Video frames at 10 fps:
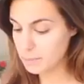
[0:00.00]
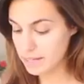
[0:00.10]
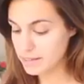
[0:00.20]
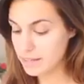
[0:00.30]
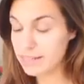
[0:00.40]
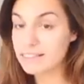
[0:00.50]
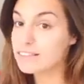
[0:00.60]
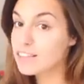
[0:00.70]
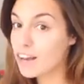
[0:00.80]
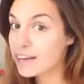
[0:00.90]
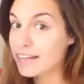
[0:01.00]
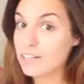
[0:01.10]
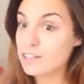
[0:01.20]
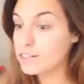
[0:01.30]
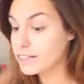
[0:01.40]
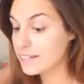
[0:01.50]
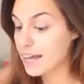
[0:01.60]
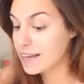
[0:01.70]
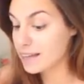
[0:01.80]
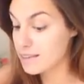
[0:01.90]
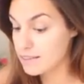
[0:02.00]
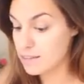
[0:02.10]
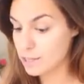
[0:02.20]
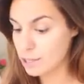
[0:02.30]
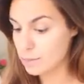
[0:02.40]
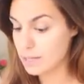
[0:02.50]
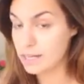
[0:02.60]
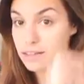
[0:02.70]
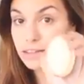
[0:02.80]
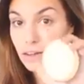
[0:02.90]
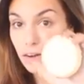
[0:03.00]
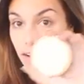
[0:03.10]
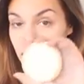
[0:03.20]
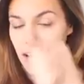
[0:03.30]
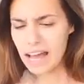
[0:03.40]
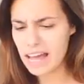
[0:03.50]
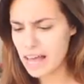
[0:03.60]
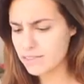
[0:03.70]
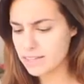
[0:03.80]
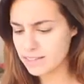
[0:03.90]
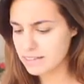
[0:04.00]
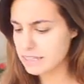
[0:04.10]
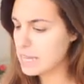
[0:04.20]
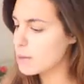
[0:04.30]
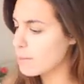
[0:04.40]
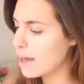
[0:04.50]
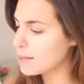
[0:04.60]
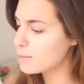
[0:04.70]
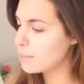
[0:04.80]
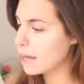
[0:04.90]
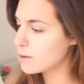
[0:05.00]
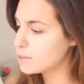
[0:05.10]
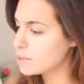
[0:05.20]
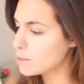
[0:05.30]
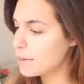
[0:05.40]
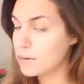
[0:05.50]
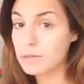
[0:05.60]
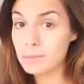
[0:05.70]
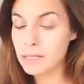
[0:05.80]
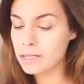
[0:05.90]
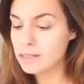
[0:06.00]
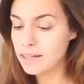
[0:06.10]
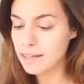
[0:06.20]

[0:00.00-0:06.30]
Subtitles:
My skin is not gonna look nice in 30 minutes, so I have the Stay Matte powder by Rimmel,